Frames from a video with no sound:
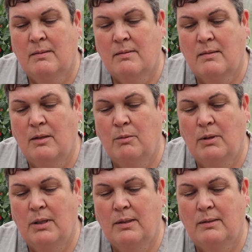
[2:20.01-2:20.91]

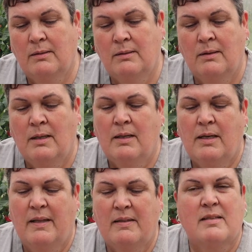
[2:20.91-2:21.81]
So
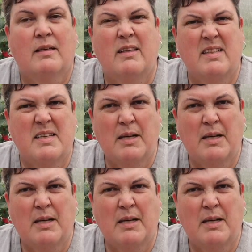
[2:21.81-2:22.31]
yeah, there's